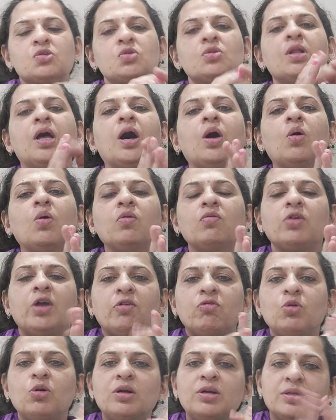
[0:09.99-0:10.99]
So now we
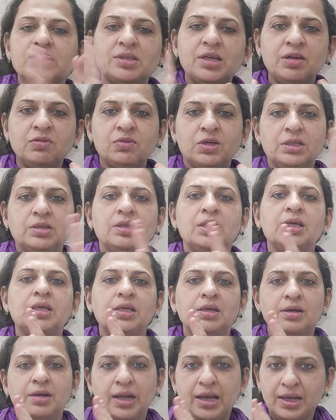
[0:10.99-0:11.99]
have to understand one thing.
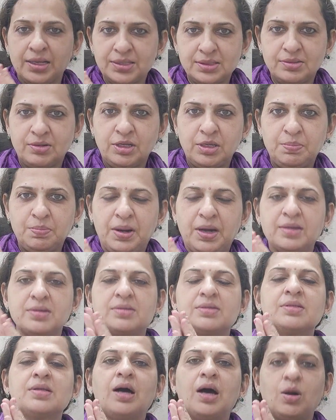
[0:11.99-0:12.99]
Ear has three
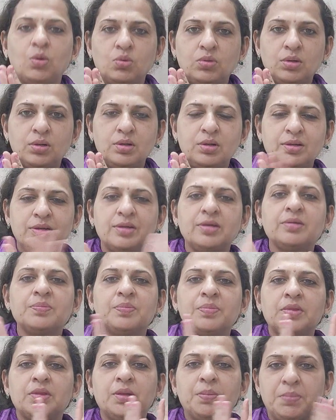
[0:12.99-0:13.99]
parts: the outer ear,
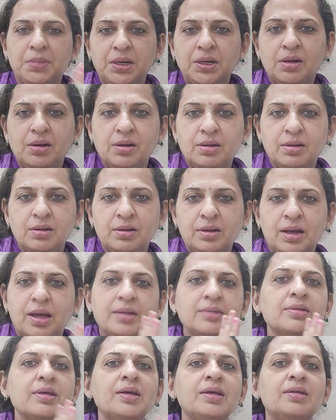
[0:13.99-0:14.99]
the middle ear
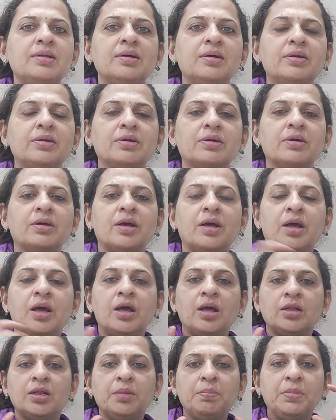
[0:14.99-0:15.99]
and the inner ear.
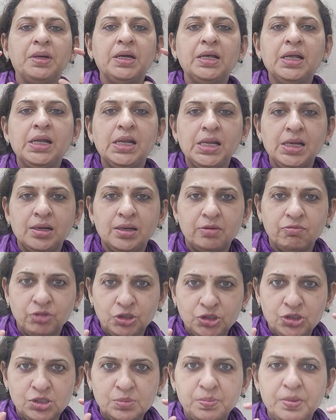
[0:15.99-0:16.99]
The middle ear
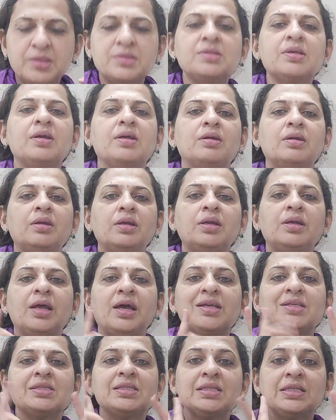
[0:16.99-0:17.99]
which is present, it
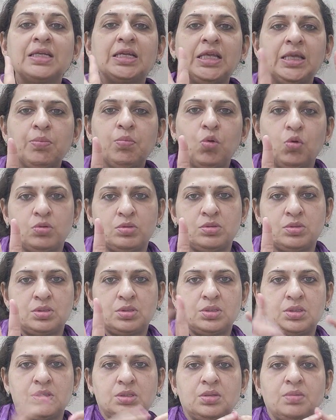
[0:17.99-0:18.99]
has three
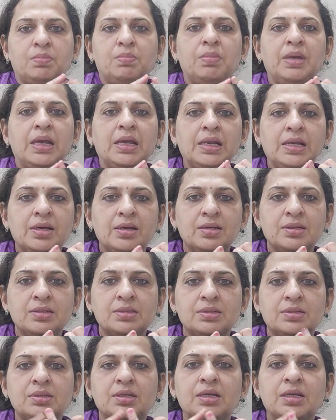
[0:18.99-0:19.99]
bones:
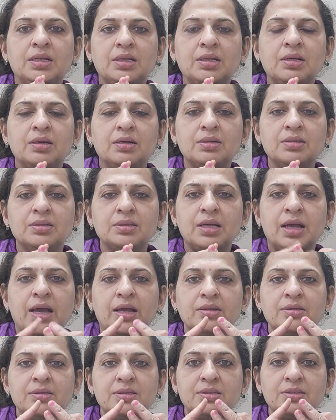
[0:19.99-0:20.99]
malleus, incus
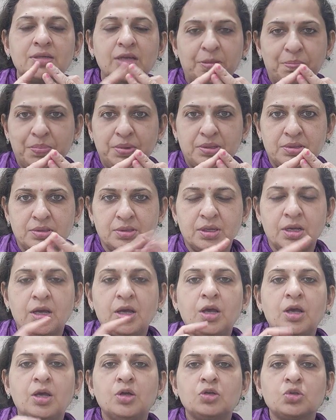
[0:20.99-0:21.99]
and stapes.
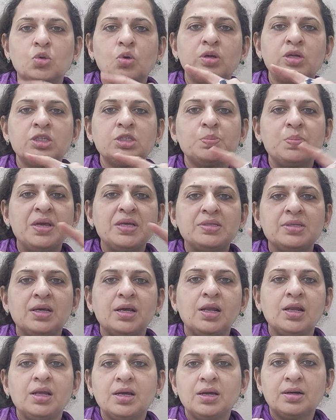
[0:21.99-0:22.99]
So it's
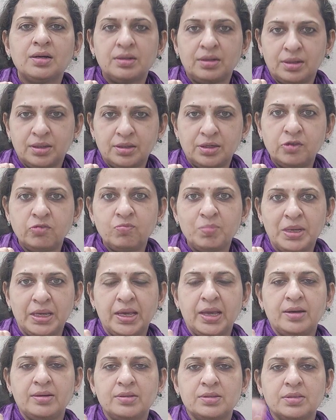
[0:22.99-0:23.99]
basically a conducting
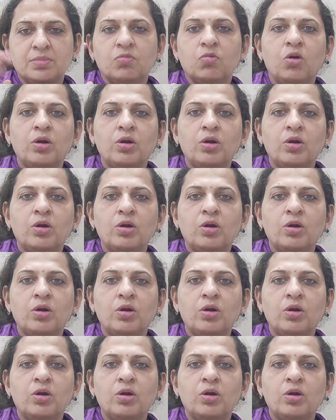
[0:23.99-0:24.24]
mechanism.